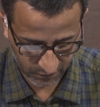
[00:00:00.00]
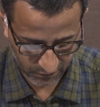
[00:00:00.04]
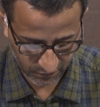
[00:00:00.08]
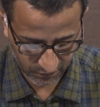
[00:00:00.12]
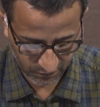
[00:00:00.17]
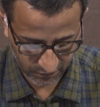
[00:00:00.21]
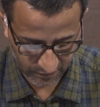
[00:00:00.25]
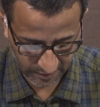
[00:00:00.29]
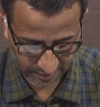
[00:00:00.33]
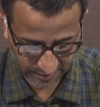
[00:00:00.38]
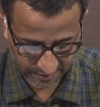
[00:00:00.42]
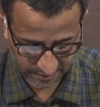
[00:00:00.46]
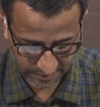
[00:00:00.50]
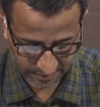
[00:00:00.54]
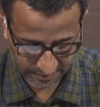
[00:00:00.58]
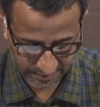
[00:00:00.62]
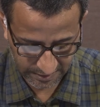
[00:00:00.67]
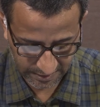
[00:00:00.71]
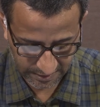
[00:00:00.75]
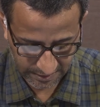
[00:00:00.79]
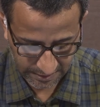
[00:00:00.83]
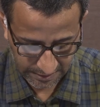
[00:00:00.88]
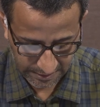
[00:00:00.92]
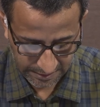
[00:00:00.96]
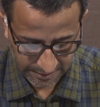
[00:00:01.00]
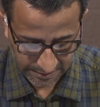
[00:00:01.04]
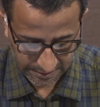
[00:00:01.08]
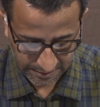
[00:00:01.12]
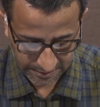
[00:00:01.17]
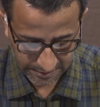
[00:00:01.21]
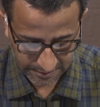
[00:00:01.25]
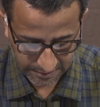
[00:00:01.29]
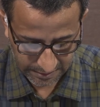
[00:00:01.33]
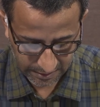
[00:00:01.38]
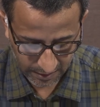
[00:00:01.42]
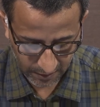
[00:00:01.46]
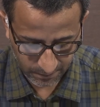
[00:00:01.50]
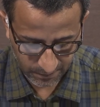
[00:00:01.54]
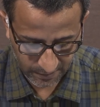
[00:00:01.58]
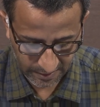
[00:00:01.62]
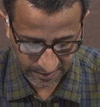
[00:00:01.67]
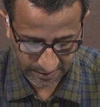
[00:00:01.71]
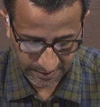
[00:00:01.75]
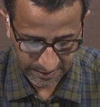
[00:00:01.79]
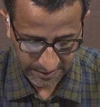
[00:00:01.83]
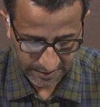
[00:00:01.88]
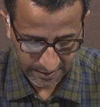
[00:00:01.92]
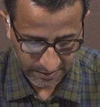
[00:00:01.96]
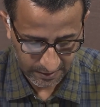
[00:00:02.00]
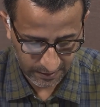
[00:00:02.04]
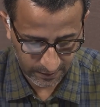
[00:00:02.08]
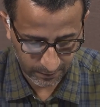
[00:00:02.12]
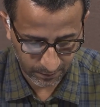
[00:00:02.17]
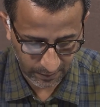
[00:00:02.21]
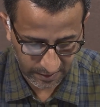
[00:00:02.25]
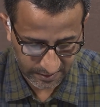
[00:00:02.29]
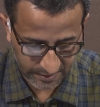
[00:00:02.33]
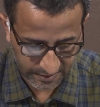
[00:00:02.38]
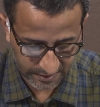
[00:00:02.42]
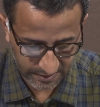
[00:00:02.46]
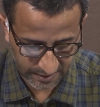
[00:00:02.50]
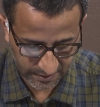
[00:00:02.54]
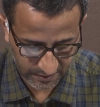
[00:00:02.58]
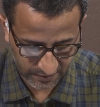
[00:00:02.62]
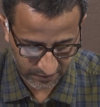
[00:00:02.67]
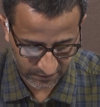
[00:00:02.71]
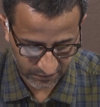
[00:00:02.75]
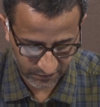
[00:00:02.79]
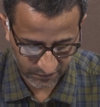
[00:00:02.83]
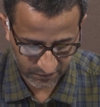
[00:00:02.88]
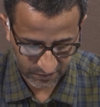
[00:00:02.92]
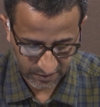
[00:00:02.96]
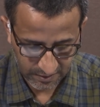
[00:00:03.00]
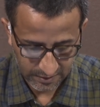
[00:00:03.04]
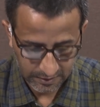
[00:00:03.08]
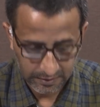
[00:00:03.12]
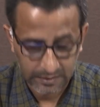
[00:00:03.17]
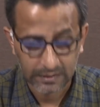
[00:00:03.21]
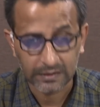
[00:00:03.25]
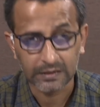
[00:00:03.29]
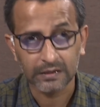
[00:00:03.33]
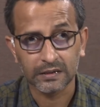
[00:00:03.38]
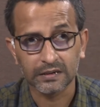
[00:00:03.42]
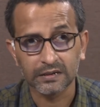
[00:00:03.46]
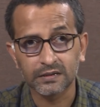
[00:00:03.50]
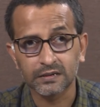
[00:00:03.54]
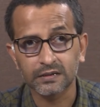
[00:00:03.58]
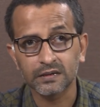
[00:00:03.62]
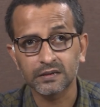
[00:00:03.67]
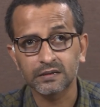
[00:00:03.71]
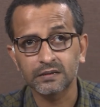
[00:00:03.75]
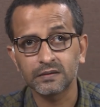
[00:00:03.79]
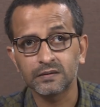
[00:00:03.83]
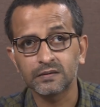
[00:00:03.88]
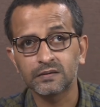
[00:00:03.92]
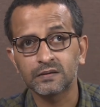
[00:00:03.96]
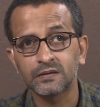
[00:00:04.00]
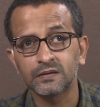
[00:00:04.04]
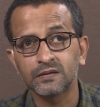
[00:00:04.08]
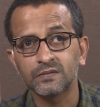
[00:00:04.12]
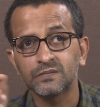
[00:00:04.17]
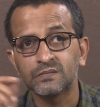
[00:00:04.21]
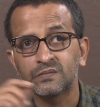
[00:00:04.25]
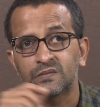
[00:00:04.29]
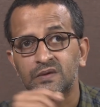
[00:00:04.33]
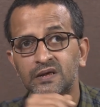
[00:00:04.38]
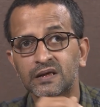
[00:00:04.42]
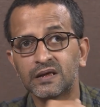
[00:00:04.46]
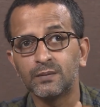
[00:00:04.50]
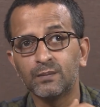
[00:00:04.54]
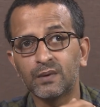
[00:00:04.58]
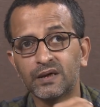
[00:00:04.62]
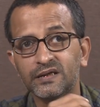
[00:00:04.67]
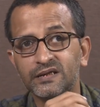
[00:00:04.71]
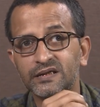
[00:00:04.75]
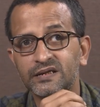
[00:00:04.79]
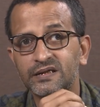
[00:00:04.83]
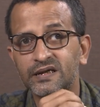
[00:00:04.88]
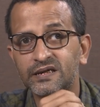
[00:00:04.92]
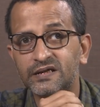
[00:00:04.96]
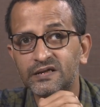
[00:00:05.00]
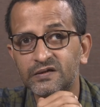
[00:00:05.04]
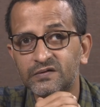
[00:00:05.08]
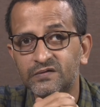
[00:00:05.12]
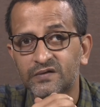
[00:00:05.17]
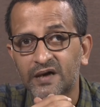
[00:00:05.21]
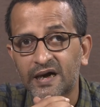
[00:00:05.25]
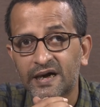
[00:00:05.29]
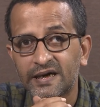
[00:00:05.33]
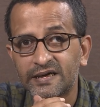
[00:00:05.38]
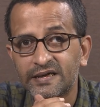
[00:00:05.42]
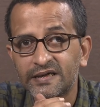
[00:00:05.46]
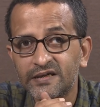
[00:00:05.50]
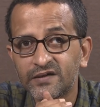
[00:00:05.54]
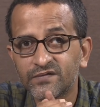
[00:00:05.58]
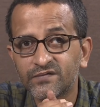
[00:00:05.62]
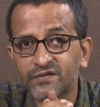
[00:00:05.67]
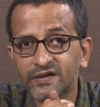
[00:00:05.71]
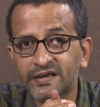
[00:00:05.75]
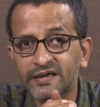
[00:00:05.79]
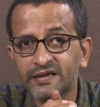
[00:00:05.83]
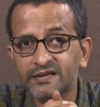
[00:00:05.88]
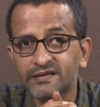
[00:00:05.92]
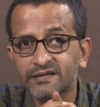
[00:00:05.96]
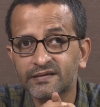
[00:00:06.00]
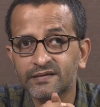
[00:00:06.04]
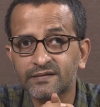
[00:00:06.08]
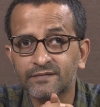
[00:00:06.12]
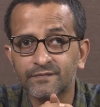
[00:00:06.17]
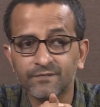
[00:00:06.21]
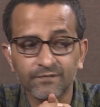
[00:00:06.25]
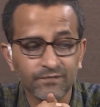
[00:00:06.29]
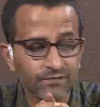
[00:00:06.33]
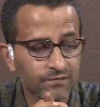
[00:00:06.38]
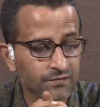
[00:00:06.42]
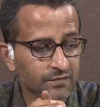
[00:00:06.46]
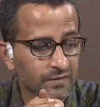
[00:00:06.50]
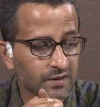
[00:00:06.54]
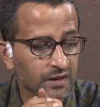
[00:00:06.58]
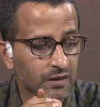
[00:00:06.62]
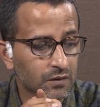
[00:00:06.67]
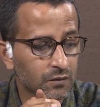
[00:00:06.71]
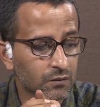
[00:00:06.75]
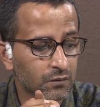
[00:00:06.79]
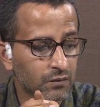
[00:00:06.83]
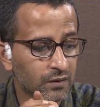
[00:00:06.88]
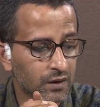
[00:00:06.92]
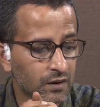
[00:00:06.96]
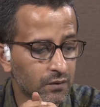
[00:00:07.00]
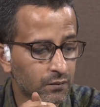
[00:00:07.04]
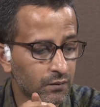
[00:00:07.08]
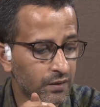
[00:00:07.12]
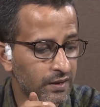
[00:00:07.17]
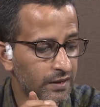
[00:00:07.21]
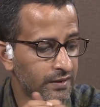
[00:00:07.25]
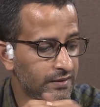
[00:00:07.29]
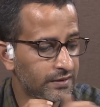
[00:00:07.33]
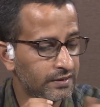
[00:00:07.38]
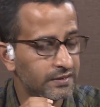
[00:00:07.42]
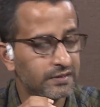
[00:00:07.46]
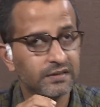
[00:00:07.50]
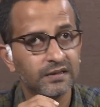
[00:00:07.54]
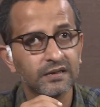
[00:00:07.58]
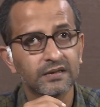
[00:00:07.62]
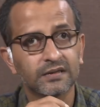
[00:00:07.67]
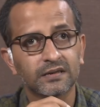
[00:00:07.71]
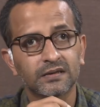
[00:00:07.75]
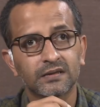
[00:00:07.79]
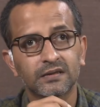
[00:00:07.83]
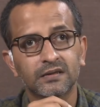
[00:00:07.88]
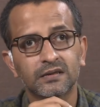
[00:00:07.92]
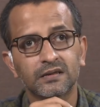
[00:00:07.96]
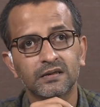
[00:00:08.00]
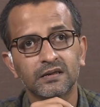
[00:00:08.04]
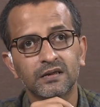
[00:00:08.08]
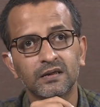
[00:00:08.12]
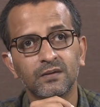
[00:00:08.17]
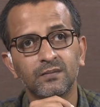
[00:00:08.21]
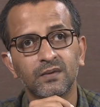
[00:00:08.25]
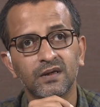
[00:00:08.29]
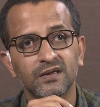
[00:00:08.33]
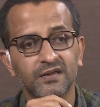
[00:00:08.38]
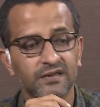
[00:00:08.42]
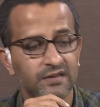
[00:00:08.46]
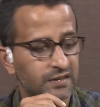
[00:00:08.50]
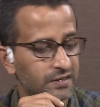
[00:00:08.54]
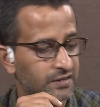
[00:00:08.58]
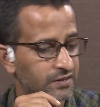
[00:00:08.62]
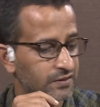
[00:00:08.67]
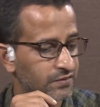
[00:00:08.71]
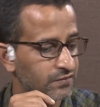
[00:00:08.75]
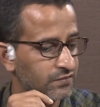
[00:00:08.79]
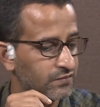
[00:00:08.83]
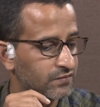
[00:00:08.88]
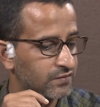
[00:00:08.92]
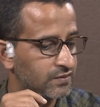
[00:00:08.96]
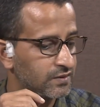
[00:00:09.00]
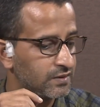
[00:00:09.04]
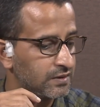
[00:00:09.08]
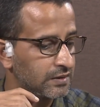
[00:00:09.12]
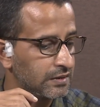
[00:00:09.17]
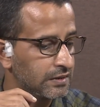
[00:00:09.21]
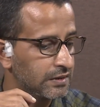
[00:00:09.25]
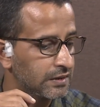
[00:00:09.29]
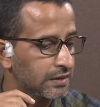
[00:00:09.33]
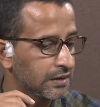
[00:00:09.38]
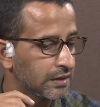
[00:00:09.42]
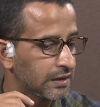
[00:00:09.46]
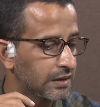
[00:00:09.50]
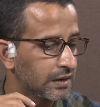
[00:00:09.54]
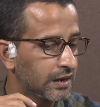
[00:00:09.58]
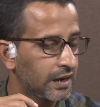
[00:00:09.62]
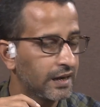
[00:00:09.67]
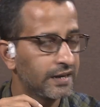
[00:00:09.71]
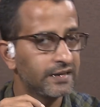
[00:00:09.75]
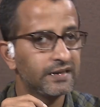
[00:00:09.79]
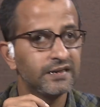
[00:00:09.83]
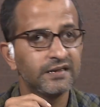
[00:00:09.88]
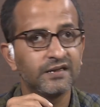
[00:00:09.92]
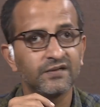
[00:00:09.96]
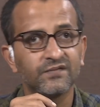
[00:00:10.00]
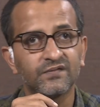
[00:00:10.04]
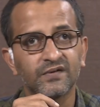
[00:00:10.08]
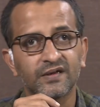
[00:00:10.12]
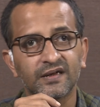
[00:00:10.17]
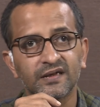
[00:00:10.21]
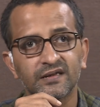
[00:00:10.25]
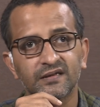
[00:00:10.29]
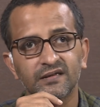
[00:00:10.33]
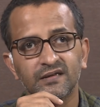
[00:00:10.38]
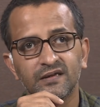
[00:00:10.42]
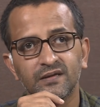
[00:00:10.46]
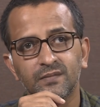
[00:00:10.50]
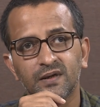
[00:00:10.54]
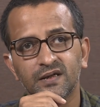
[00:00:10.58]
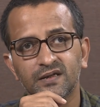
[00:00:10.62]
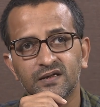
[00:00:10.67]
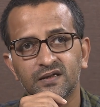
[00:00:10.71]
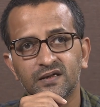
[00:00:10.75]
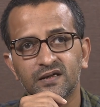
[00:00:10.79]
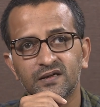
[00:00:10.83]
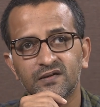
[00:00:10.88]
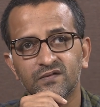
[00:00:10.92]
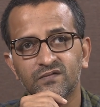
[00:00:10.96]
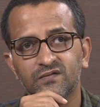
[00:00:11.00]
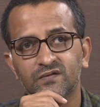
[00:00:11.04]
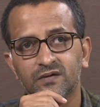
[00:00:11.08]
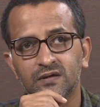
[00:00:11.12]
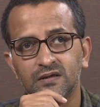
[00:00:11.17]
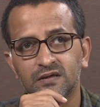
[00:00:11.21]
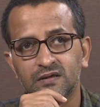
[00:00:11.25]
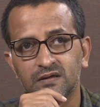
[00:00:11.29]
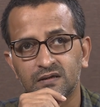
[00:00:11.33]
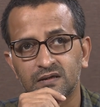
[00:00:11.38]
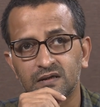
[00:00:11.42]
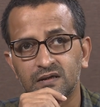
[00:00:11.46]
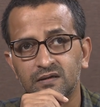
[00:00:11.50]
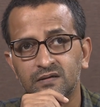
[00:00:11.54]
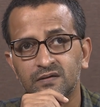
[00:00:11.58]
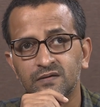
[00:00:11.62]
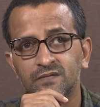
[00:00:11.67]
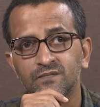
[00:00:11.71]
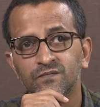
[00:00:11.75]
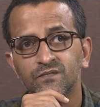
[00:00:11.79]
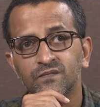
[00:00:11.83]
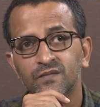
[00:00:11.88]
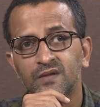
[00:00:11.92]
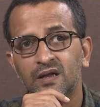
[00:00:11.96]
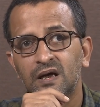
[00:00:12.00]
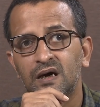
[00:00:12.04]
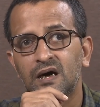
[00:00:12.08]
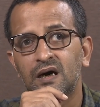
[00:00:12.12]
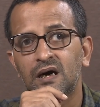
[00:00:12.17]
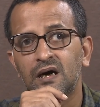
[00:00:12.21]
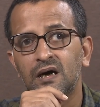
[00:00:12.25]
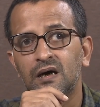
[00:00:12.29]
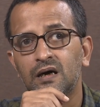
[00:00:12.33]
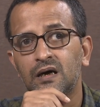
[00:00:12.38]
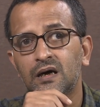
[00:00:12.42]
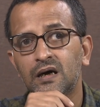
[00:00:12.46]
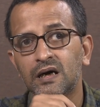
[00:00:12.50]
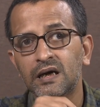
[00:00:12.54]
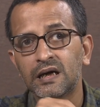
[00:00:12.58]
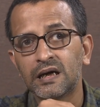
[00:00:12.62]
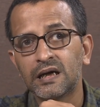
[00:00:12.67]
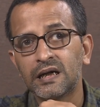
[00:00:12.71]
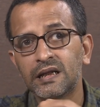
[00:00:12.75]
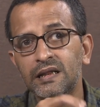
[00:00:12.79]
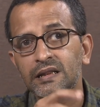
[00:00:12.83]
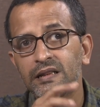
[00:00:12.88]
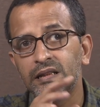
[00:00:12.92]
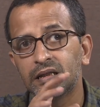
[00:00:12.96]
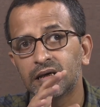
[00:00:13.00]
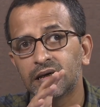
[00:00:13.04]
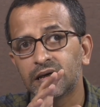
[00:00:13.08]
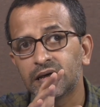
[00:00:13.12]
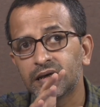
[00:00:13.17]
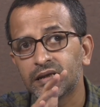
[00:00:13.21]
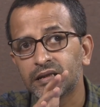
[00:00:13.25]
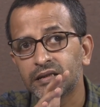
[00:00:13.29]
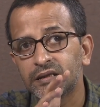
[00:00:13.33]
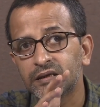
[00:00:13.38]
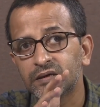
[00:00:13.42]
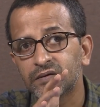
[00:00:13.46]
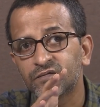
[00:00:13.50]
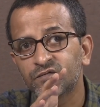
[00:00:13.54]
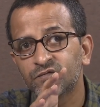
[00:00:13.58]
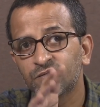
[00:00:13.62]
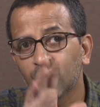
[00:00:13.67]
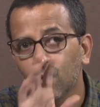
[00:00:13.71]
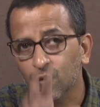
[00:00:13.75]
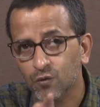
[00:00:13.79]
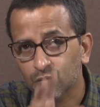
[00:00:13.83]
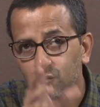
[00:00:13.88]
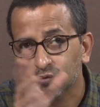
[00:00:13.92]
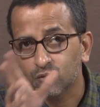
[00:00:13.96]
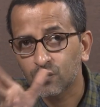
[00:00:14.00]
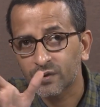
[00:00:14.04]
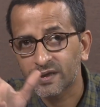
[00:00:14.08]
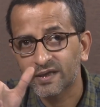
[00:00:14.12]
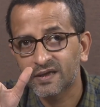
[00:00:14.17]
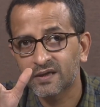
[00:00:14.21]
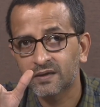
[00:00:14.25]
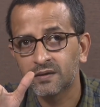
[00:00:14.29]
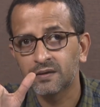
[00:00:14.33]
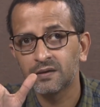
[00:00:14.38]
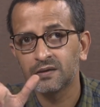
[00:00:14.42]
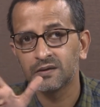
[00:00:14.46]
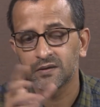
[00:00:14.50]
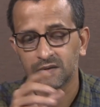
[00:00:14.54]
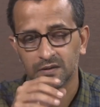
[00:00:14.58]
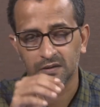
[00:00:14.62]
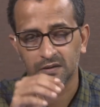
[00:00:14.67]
of let us say it calmly imaginative constructions, imaginative identification. Now, we will we'll discuss imaginative uh, identification, imaginative constructs uh, in the in the fourth week